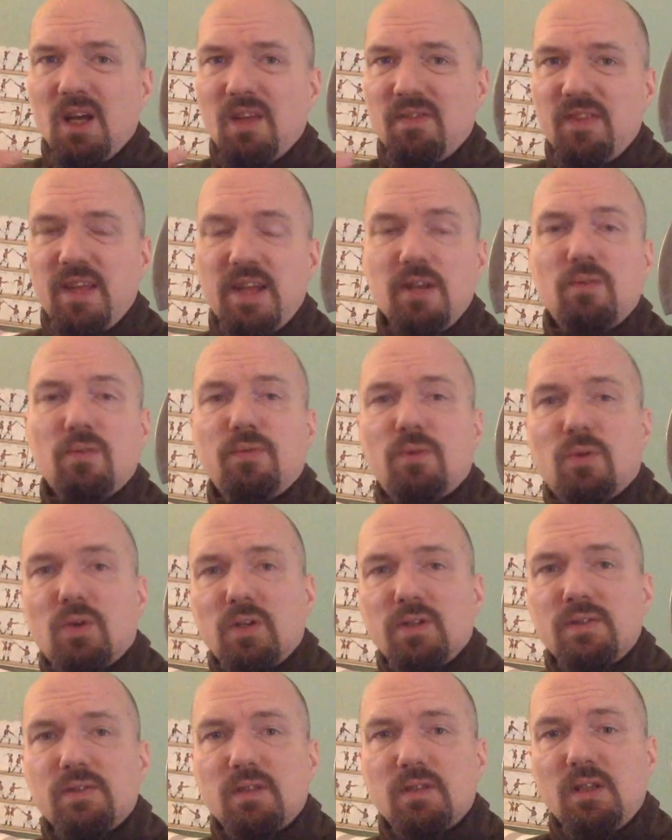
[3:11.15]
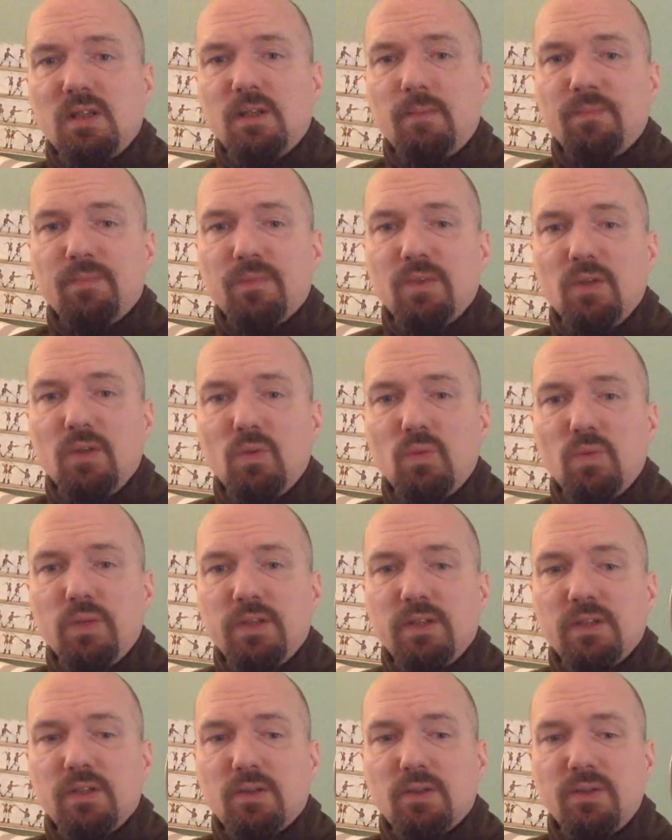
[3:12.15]
then of course you
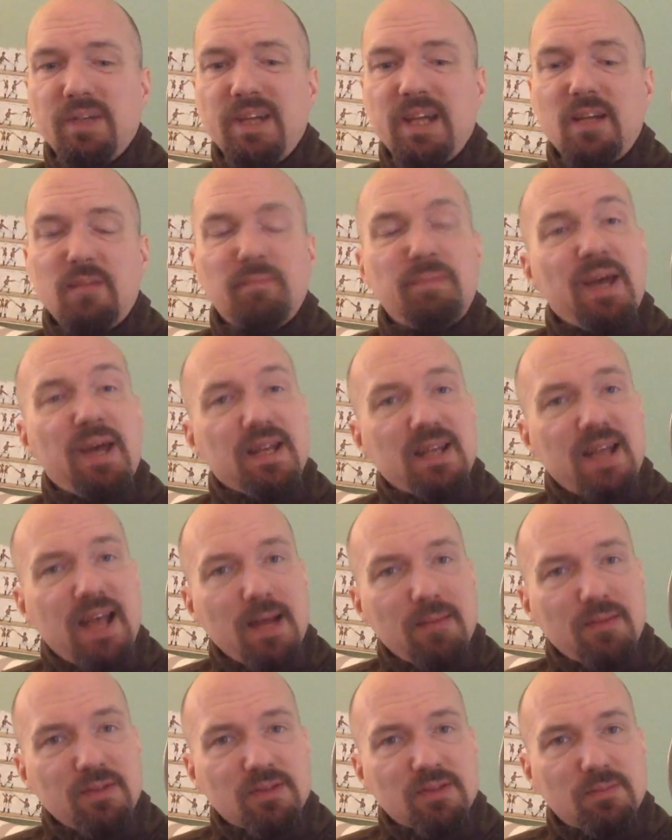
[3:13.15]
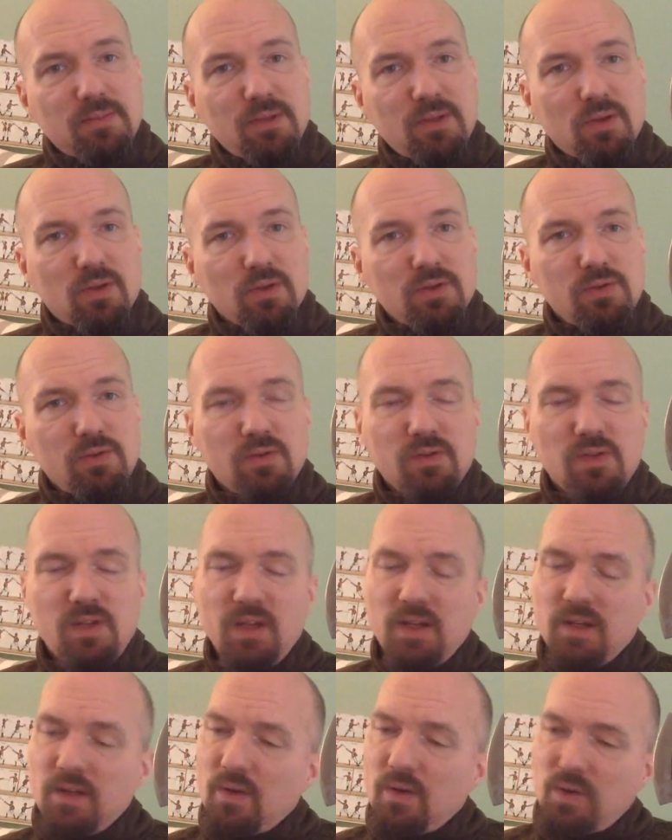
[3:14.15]
will create bad habits, because you're
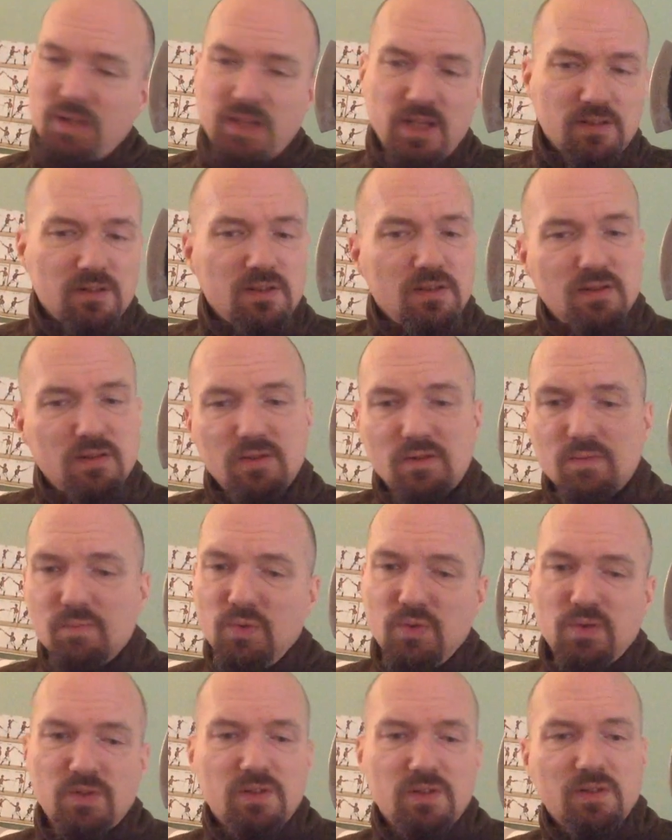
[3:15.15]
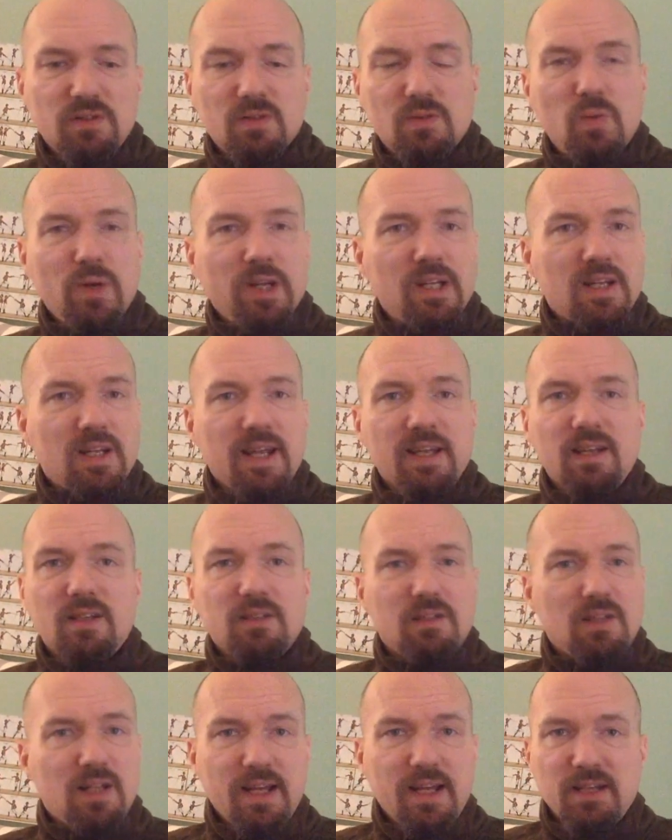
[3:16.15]
thinking, oh yes, this is smooth, this is quick like
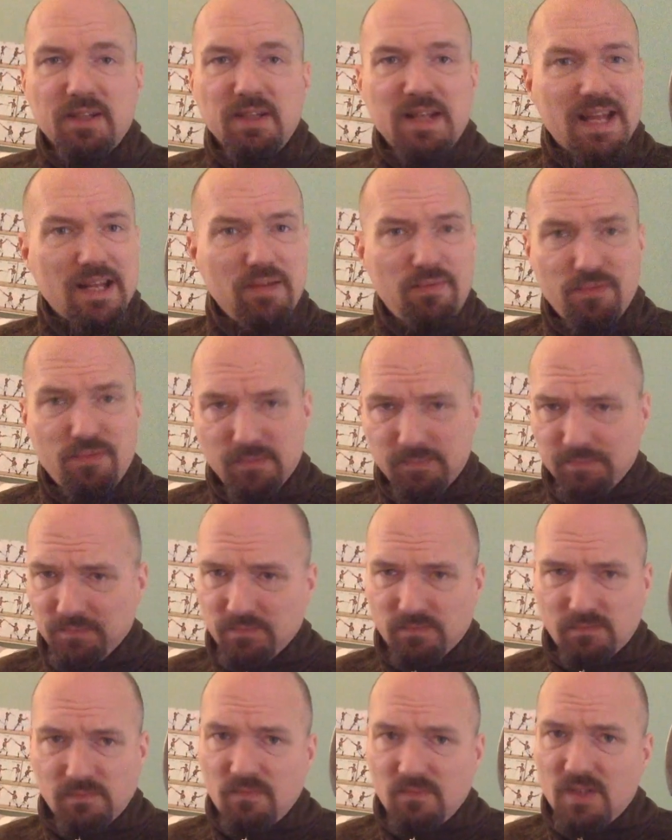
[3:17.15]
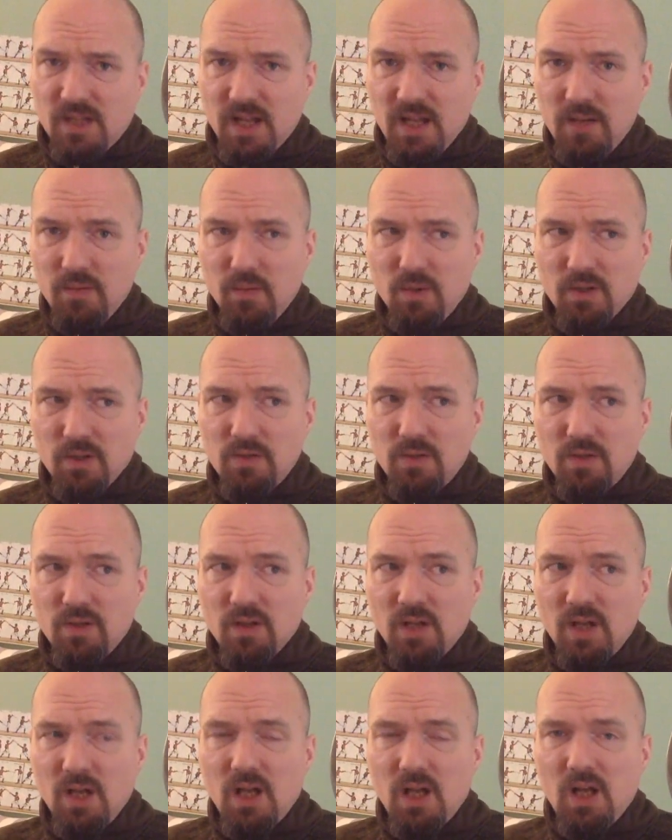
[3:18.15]
a knife and whatnot.